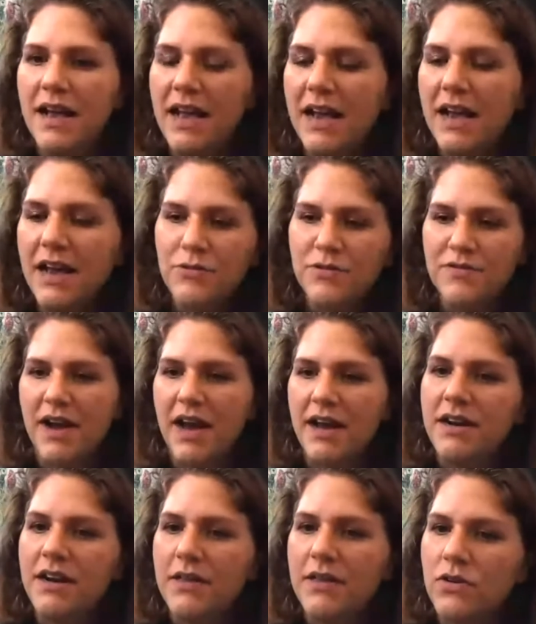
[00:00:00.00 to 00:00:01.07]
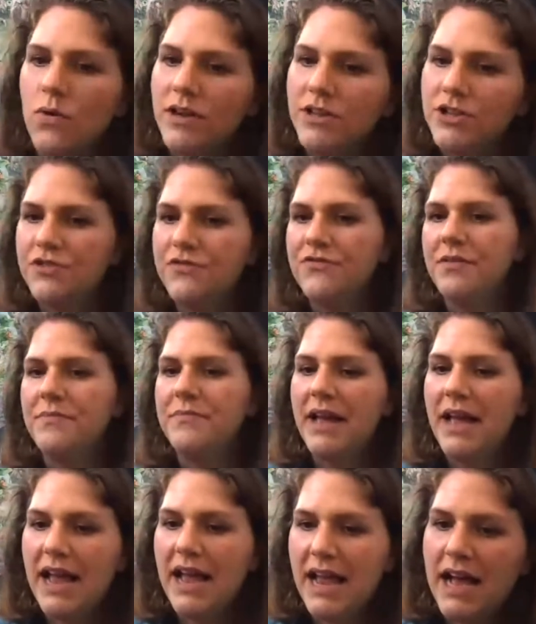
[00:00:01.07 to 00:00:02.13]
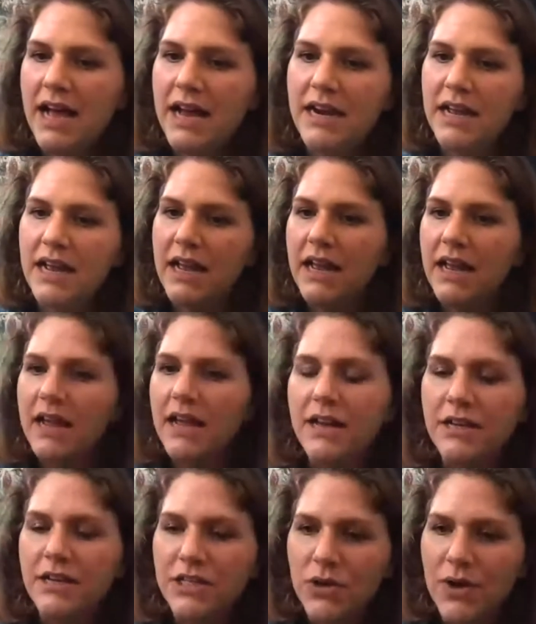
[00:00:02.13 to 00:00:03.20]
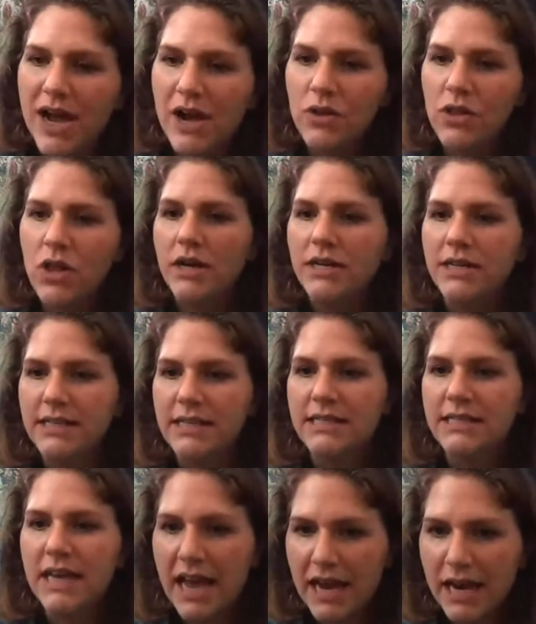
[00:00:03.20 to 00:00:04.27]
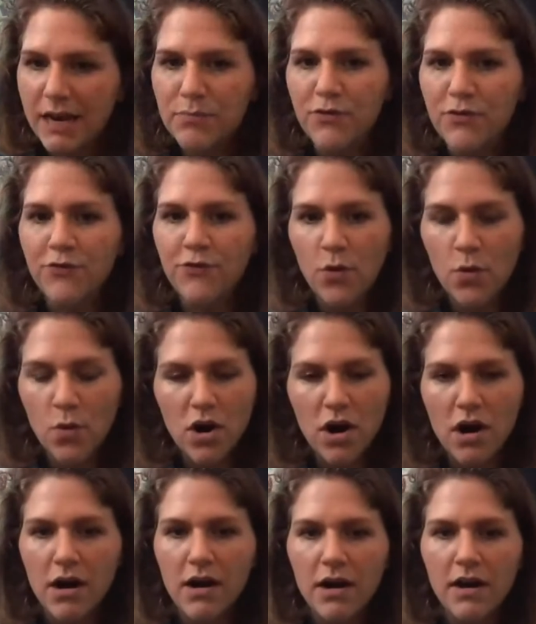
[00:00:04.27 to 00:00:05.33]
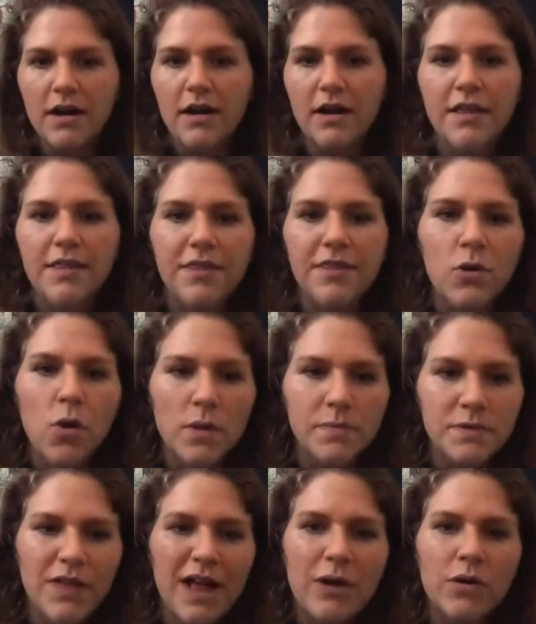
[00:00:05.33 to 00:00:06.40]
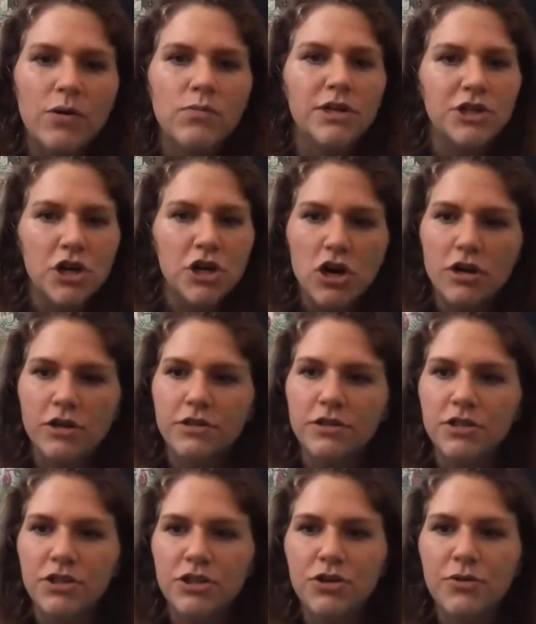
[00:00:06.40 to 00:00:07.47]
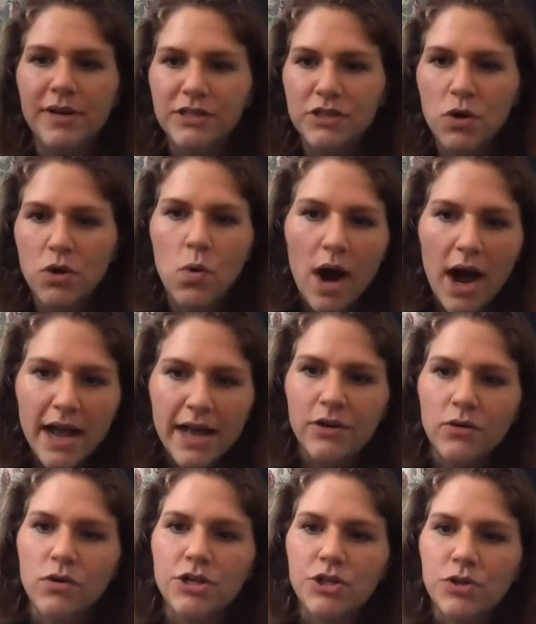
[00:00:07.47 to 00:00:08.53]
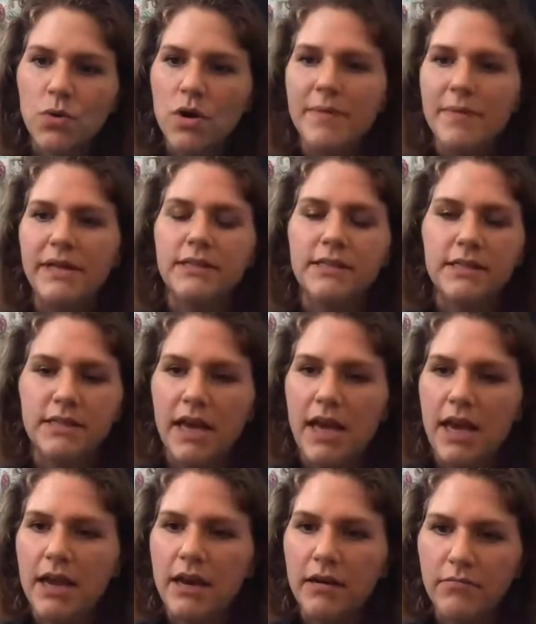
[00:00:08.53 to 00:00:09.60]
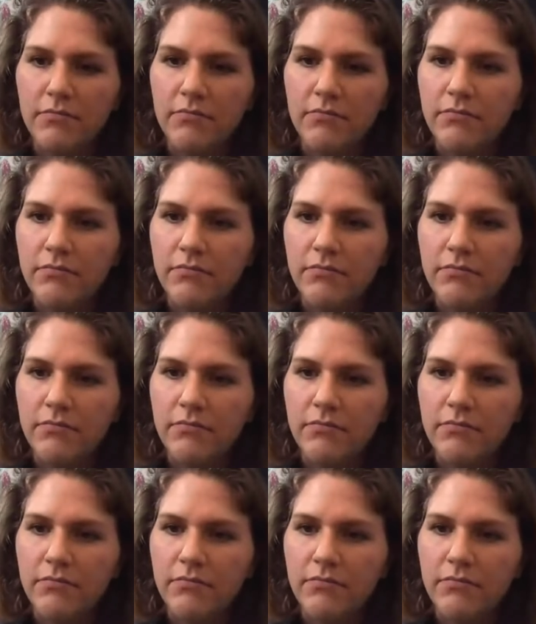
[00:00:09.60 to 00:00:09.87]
And we've got another question from Annie. So how long does it take before the corpse flower returns to its quiet or dormant state?